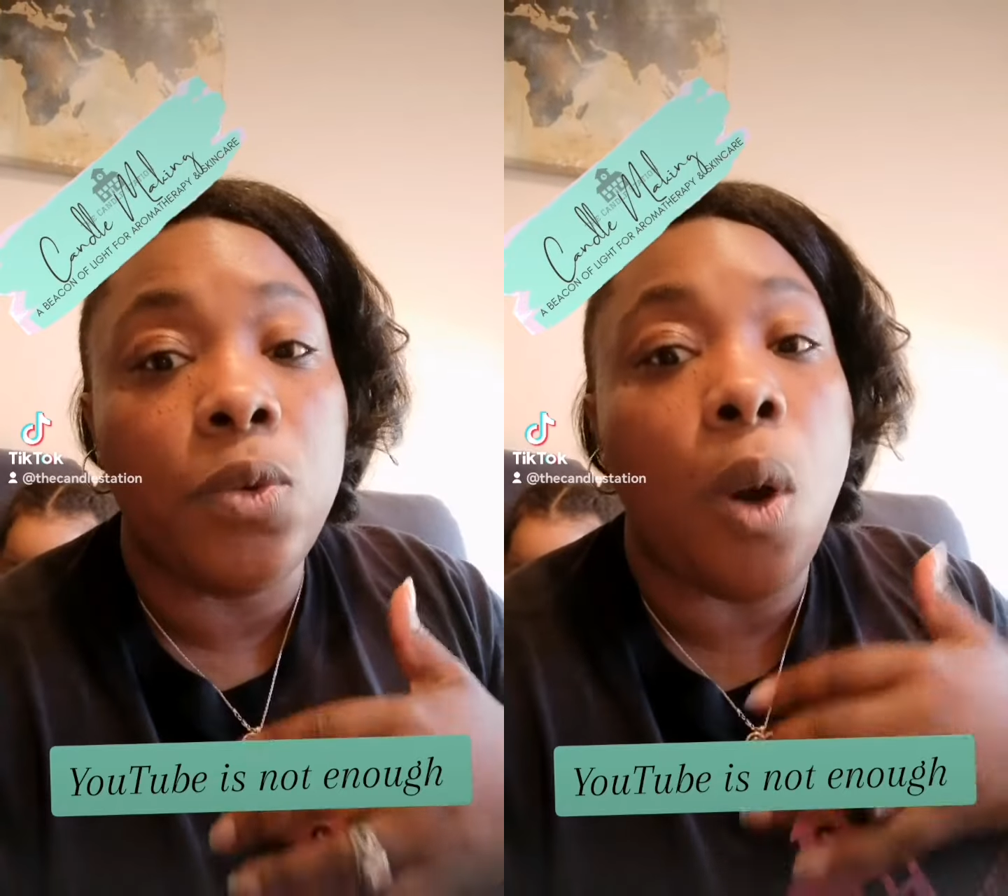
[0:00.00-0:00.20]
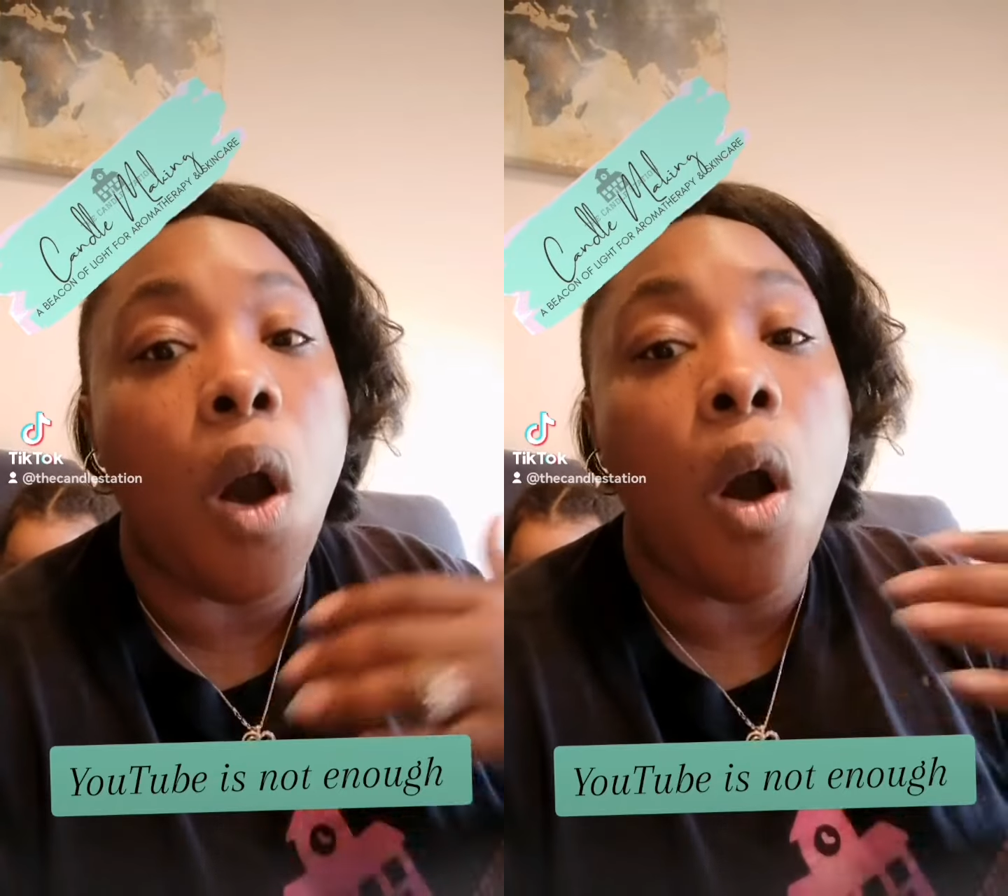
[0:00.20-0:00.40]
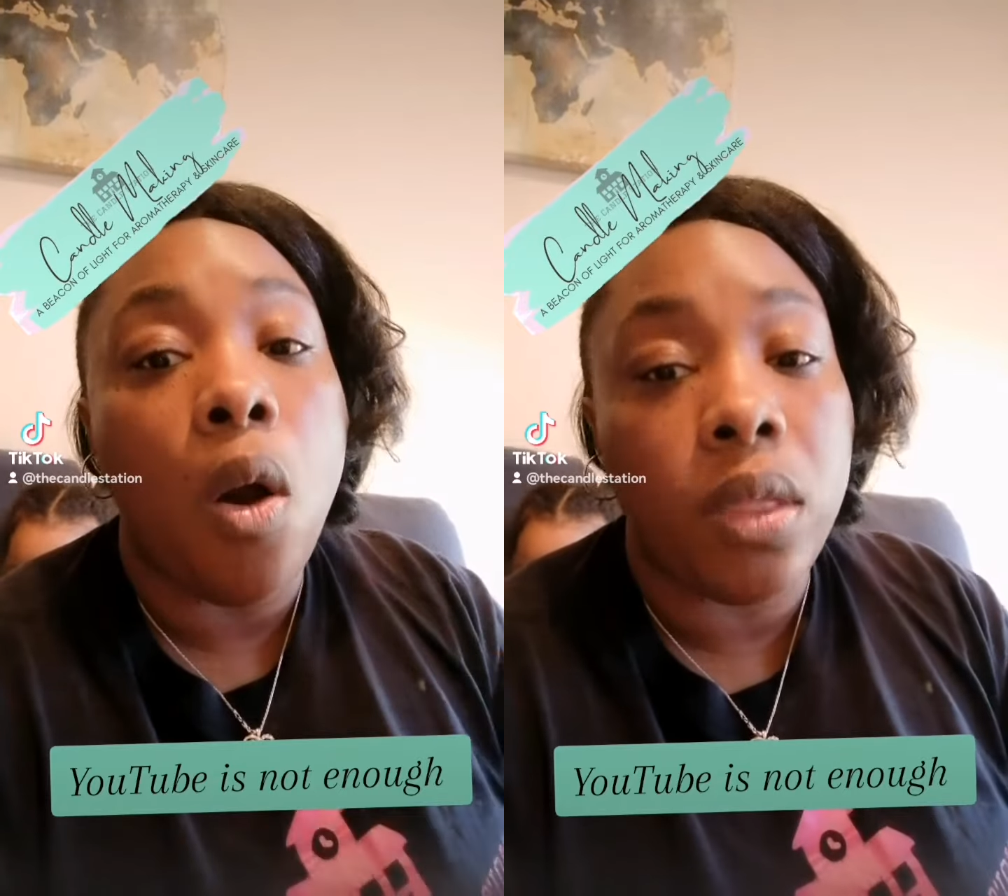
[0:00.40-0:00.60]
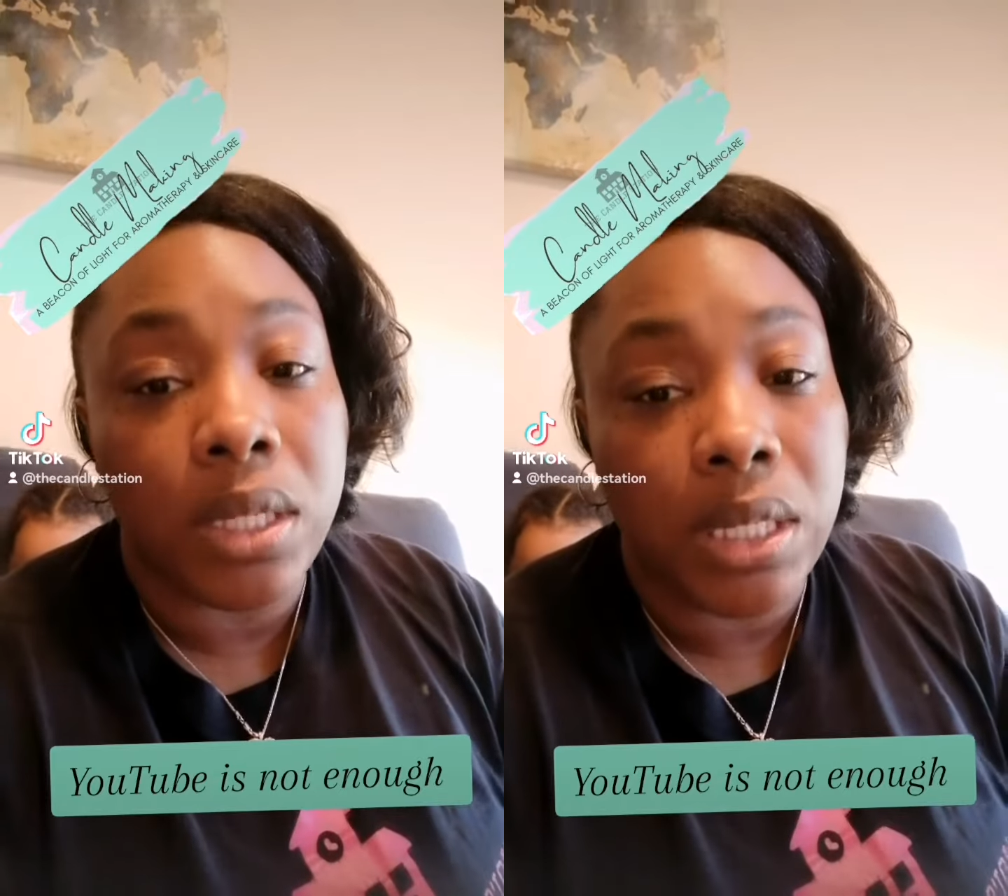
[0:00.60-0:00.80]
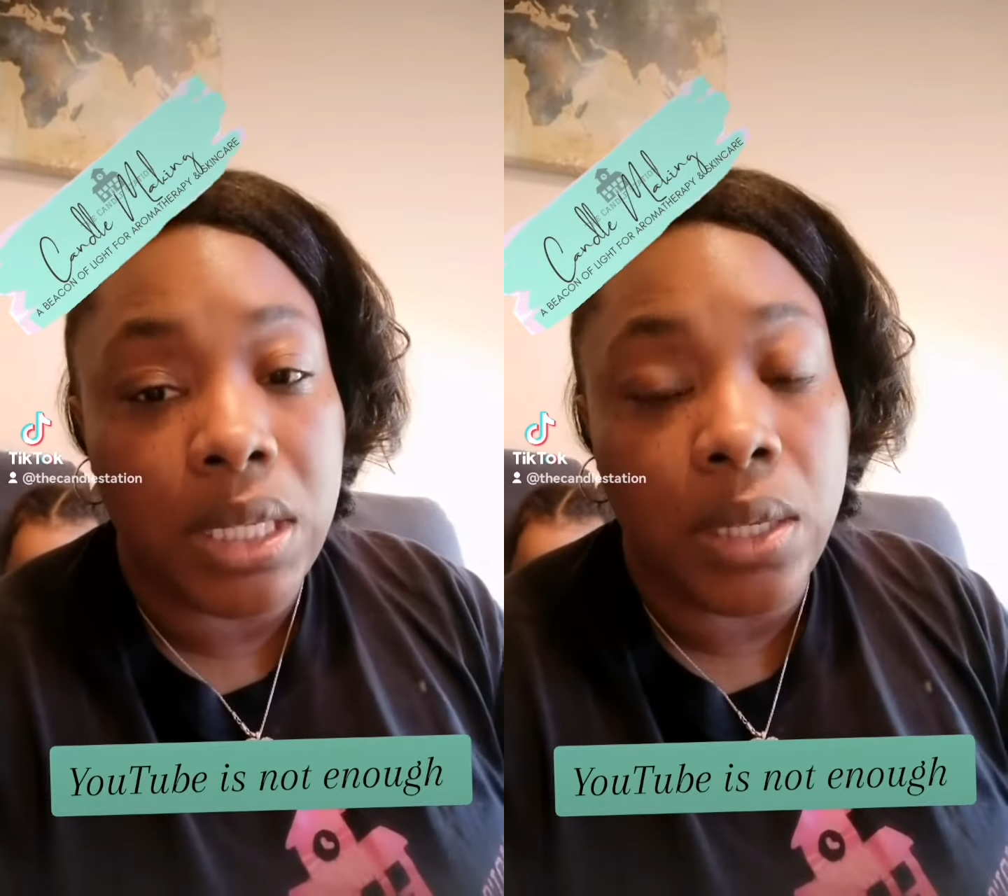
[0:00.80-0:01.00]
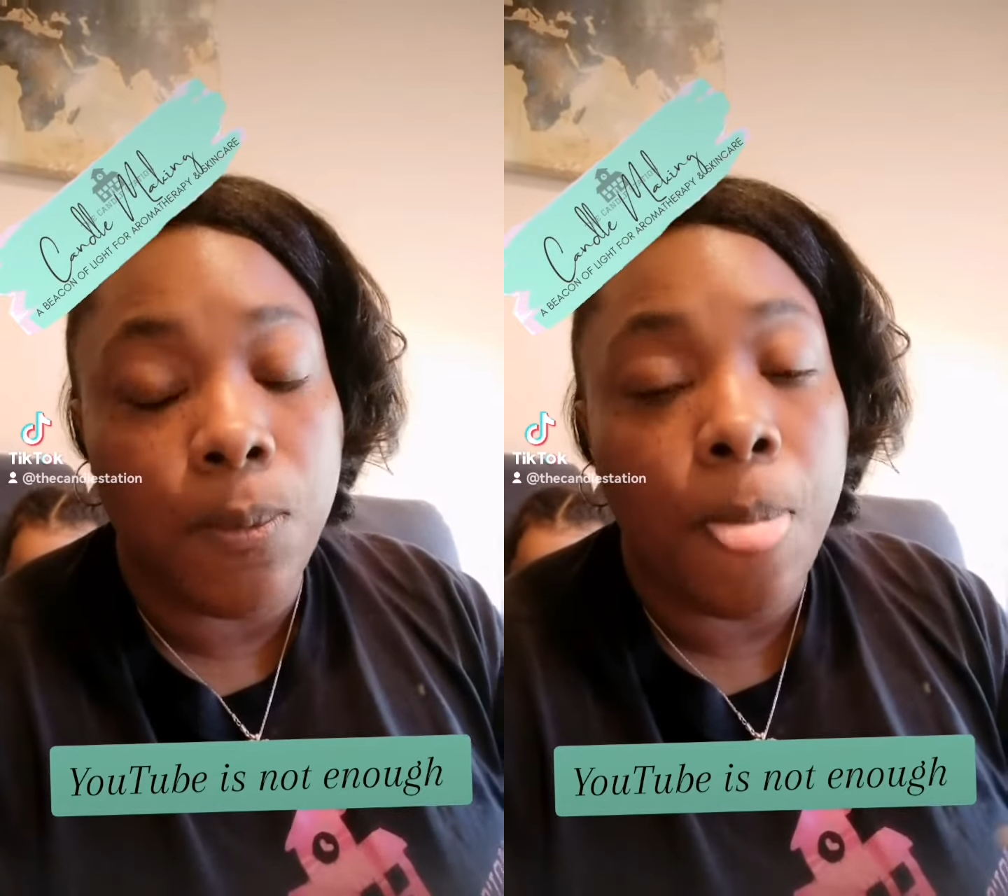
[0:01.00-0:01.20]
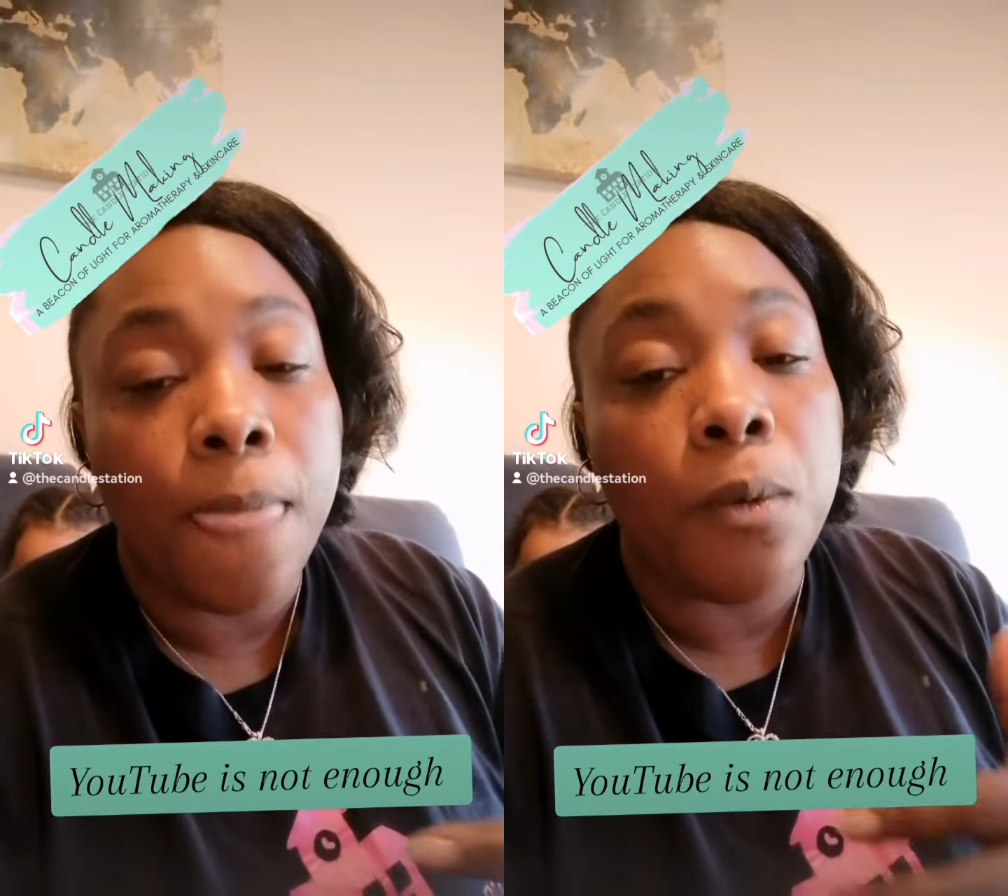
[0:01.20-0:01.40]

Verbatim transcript: you all the tea,